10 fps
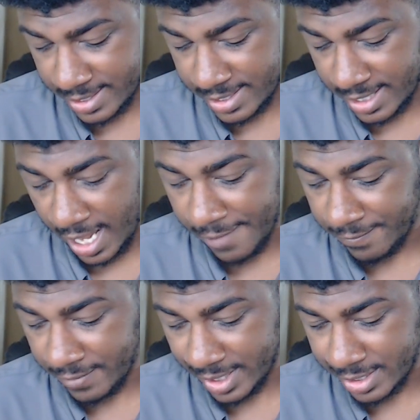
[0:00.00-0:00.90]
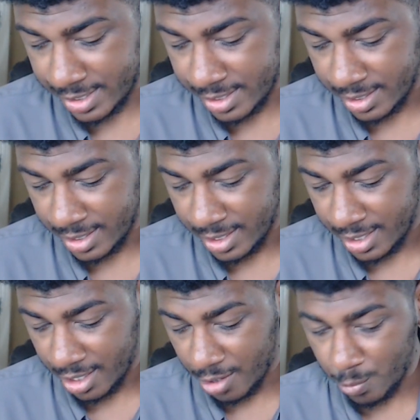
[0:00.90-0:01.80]
that I fish
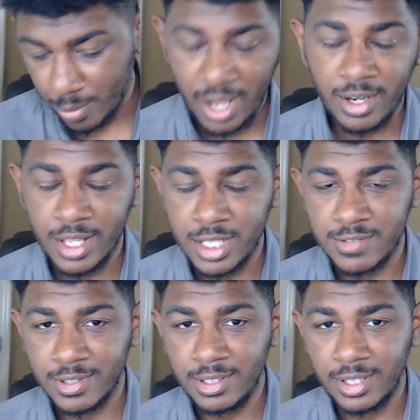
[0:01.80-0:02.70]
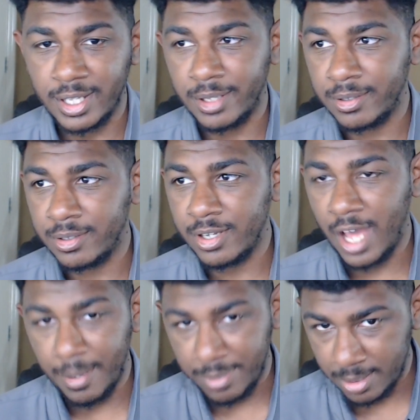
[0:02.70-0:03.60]
around Huntsville,
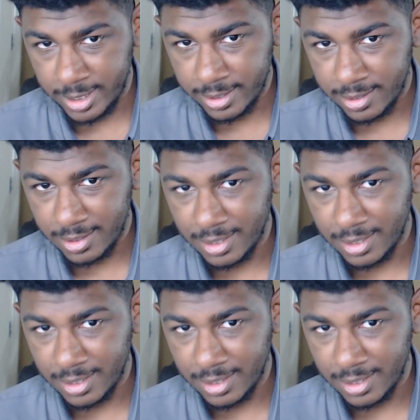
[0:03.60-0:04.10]
not public.